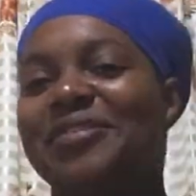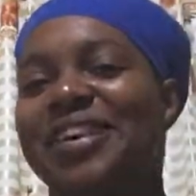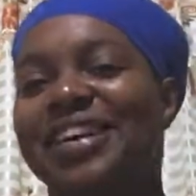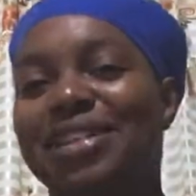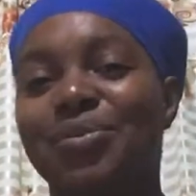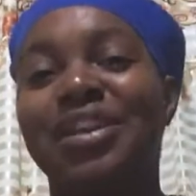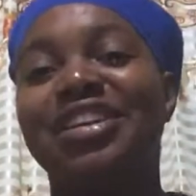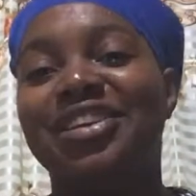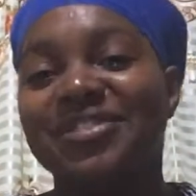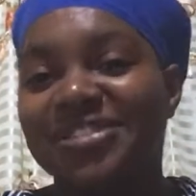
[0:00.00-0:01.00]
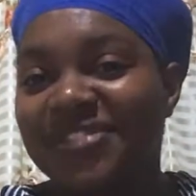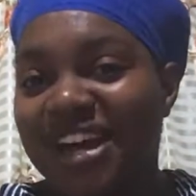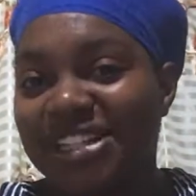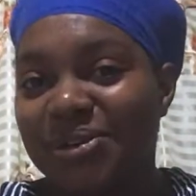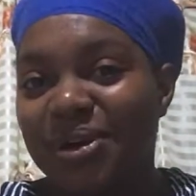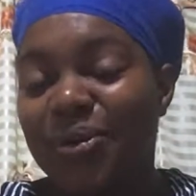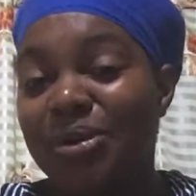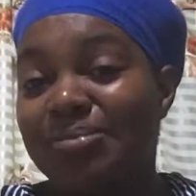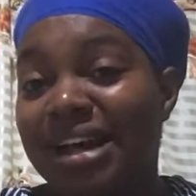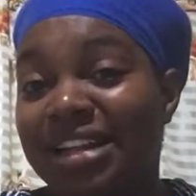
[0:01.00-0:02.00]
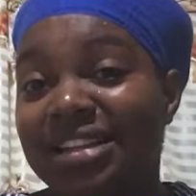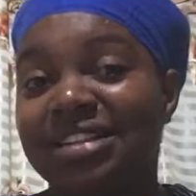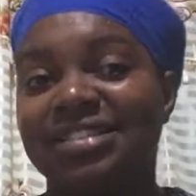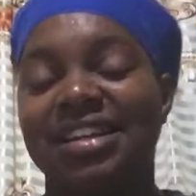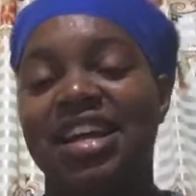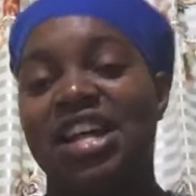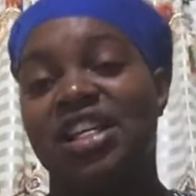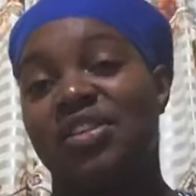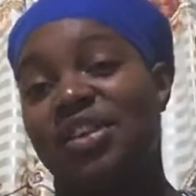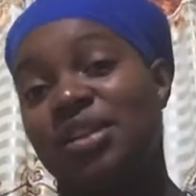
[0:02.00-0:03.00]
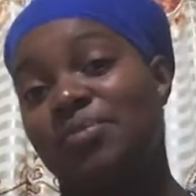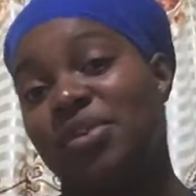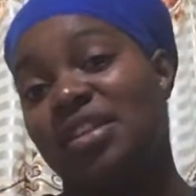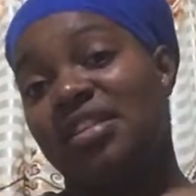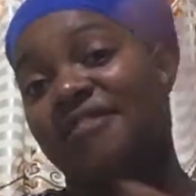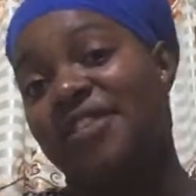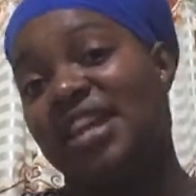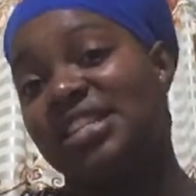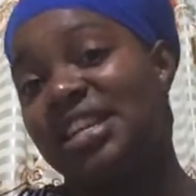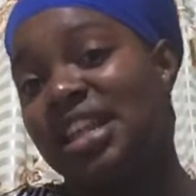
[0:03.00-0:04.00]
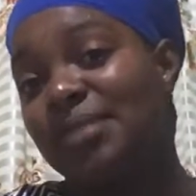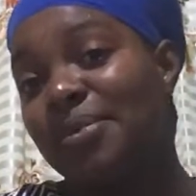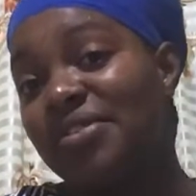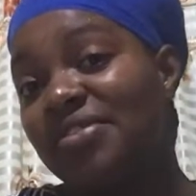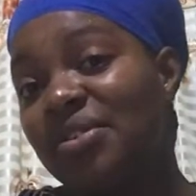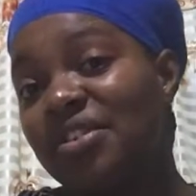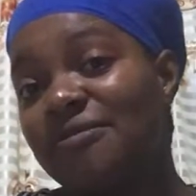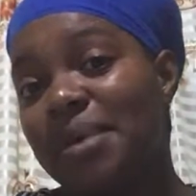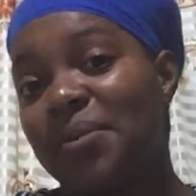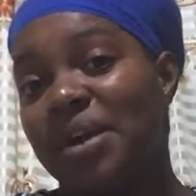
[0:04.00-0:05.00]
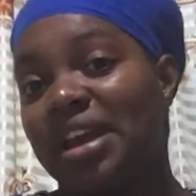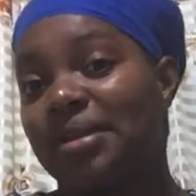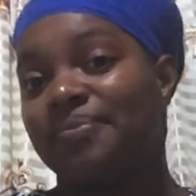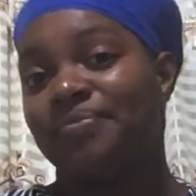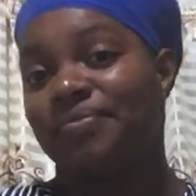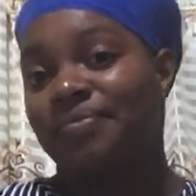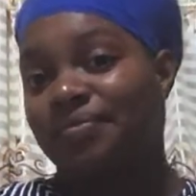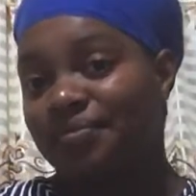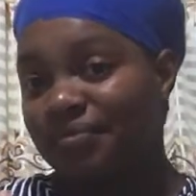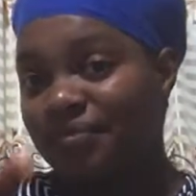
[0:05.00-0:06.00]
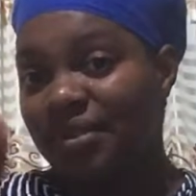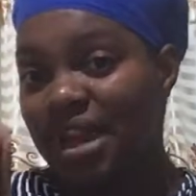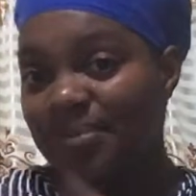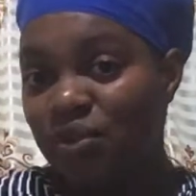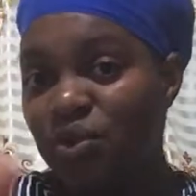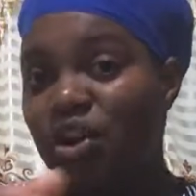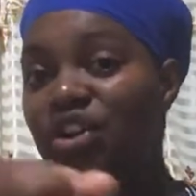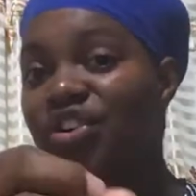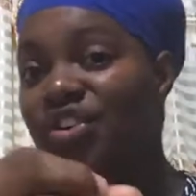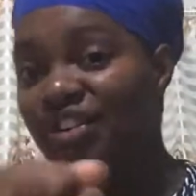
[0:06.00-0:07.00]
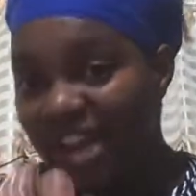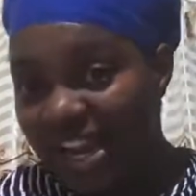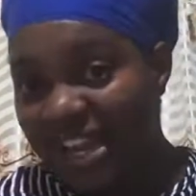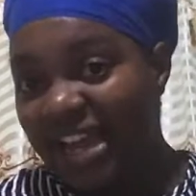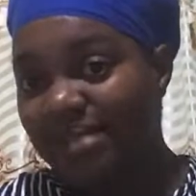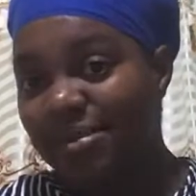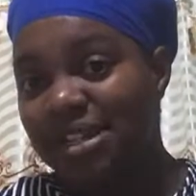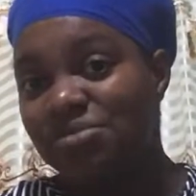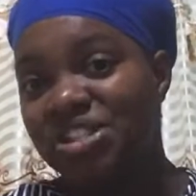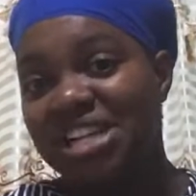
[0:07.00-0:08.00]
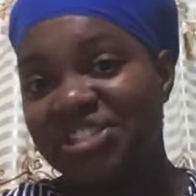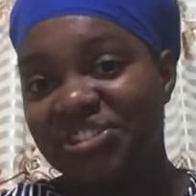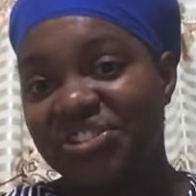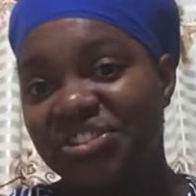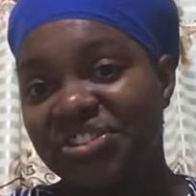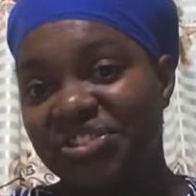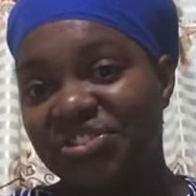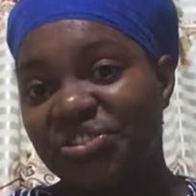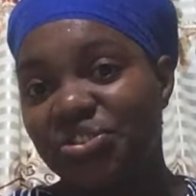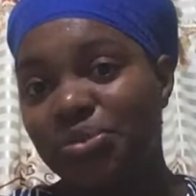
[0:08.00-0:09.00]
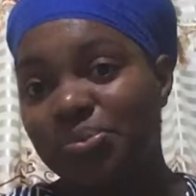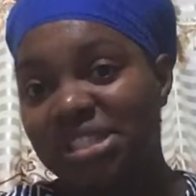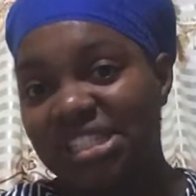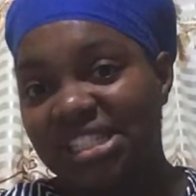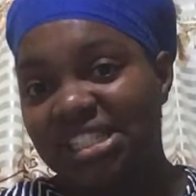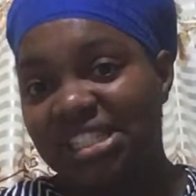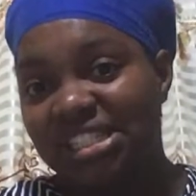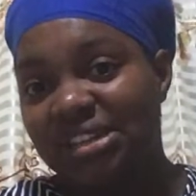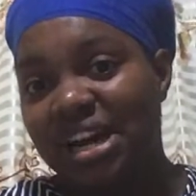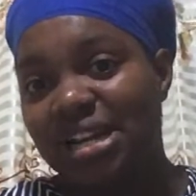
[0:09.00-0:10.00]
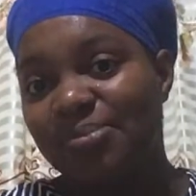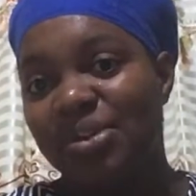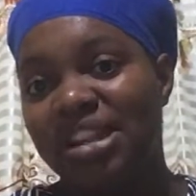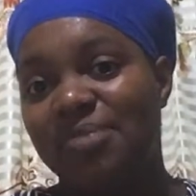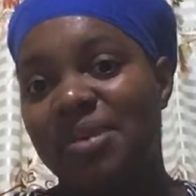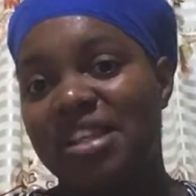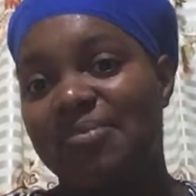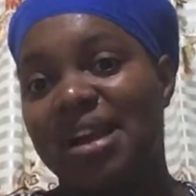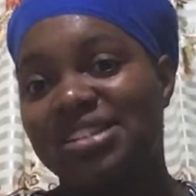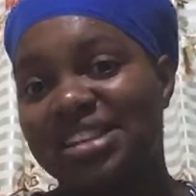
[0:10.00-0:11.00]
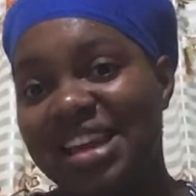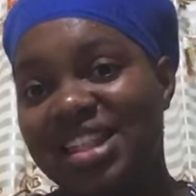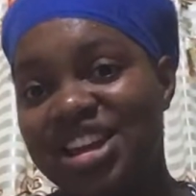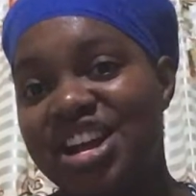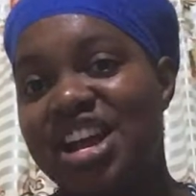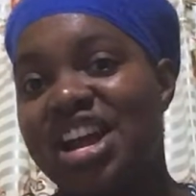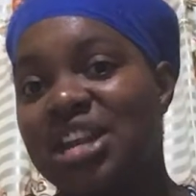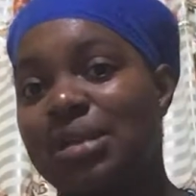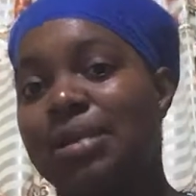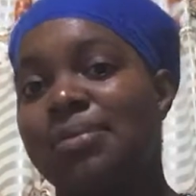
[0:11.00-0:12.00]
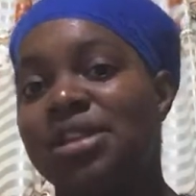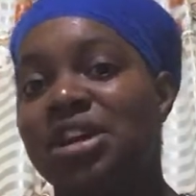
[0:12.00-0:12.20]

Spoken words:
Because we love to fight our own battles. So in the process of getting this person out of my way, I'm no longer a light, but I'm shattered to pieces. Now I gotta put these pieces back together. Now I'm blaming it